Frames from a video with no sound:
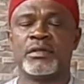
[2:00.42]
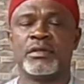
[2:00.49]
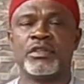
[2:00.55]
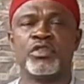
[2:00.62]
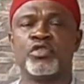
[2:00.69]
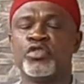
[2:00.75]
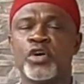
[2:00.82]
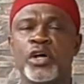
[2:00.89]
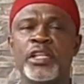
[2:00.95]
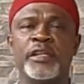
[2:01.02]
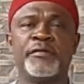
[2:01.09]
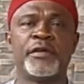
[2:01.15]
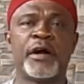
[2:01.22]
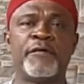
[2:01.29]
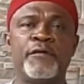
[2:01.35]
you don't leave
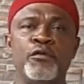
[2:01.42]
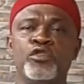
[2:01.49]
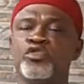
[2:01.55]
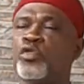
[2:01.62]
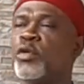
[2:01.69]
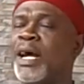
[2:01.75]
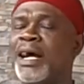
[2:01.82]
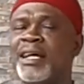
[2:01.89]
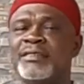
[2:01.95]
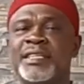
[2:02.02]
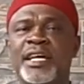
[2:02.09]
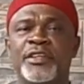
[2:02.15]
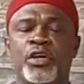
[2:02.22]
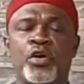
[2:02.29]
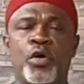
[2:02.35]
your food to go and answer
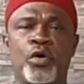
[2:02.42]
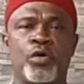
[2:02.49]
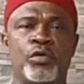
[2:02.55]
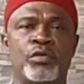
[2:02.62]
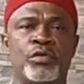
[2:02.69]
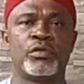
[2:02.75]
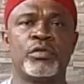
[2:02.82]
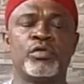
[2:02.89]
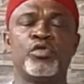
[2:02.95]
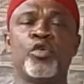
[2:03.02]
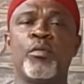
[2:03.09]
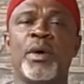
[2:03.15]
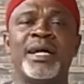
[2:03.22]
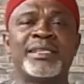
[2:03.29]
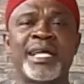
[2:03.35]
the call, no
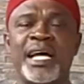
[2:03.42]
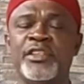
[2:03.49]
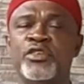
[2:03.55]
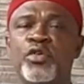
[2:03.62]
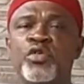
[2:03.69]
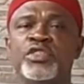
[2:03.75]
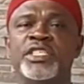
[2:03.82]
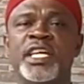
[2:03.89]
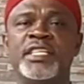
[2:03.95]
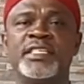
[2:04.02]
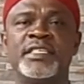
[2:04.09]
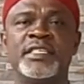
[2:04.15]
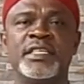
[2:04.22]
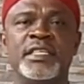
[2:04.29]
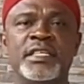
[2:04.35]
matter the
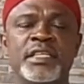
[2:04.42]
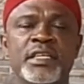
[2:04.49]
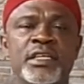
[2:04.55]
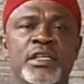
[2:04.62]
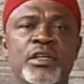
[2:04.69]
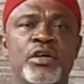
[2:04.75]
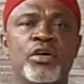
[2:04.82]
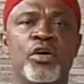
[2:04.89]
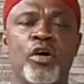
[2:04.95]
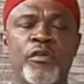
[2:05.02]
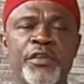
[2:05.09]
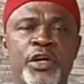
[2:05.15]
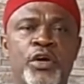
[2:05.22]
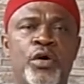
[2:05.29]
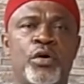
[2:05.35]
urgency of the
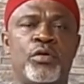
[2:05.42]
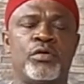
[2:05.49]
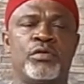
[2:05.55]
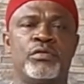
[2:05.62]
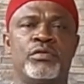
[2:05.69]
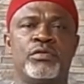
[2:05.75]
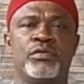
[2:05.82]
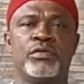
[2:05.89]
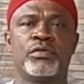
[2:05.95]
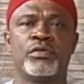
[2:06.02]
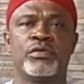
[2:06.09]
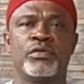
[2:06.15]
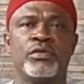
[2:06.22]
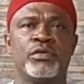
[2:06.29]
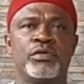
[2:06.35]
call.
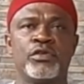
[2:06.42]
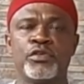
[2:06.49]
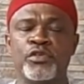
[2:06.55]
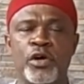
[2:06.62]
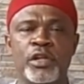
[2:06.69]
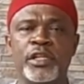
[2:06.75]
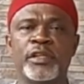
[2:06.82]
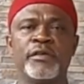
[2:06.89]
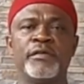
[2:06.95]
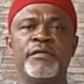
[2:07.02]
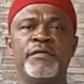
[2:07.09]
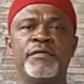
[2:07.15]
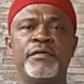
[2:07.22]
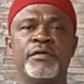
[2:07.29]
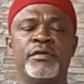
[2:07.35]
You don't leave
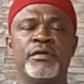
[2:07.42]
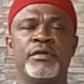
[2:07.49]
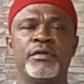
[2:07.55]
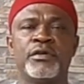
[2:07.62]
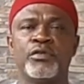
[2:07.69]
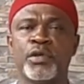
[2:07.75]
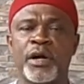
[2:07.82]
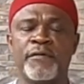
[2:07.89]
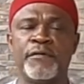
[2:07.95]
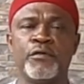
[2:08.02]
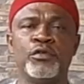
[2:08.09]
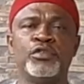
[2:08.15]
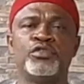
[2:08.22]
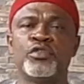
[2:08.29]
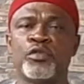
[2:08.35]
your
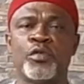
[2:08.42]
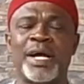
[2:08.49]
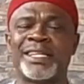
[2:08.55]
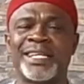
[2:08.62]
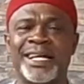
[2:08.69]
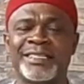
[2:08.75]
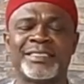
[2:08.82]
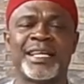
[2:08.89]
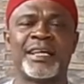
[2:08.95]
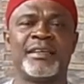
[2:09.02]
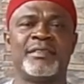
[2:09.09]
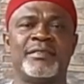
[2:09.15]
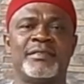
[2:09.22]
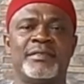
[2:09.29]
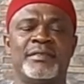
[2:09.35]
food to go and answer it.
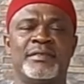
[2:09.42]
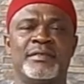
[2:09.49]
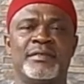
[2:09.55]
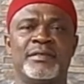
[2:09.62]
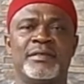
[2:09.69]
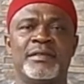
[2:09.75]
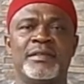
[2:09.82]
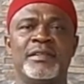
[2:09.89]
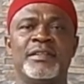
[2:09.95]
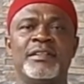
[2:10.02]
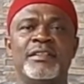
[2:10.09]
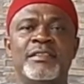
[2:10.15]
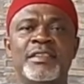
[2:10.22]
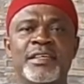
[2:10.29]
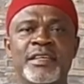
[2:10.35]

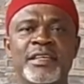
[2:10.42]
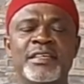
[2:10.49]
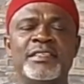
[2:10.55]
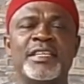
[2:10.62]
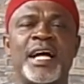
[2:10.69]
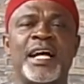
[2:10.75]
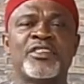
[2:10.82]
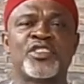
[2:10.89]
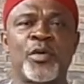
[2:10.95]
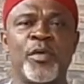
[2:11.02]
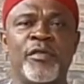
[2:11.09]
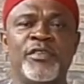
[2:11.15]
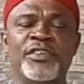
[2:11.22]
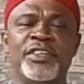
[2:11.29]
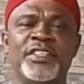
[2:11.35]
These are some of
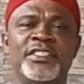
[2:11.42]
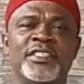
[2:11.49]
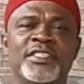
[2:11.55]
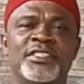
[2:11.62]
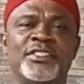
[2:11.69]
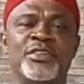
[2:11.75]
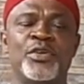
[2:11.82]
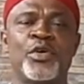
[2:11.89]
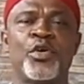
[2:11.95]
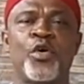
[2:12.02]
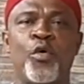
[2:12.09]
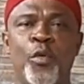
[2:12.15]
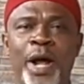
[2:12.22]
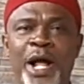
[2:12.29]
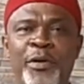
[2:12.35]
the reasons
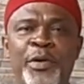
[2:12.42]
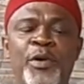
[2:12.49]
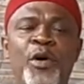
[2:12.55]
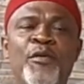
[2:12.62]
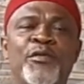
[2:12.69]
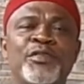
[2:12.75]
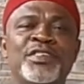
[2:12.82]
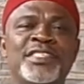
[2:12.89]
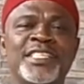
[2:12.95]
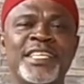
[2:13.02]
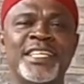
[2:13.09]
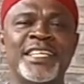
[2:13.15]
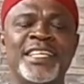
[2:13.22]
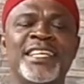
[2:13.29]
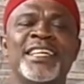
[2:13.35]
why we often
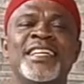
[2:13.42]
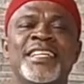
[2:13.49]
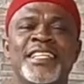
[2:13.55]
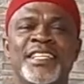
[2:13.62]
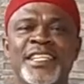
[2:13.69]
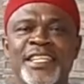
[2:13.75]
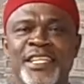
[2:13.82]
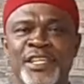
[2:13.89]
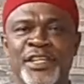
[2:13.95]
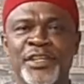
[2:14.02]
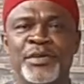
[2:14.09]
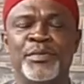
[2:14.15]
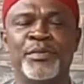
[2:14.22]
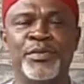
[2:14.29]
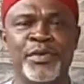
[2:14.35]
say Nni
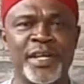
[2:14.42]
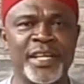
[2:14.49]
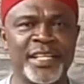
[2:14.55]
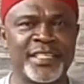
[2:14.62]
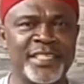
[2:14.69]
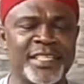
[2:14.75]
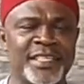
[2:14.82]
Bu Eze.